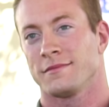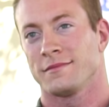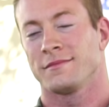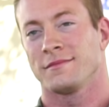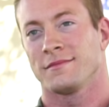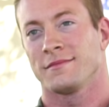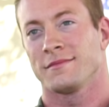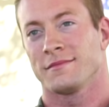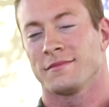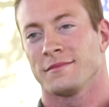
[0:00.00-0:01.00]

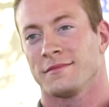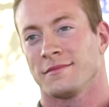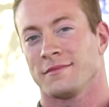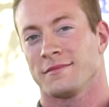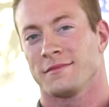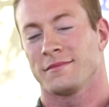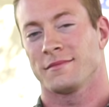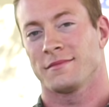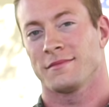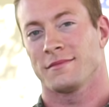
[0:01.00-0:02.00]

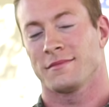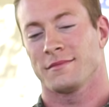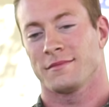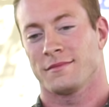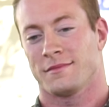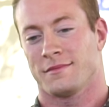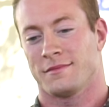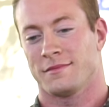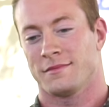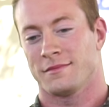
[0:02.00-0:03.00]

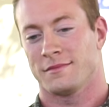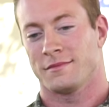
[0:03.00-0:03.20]
[no speech]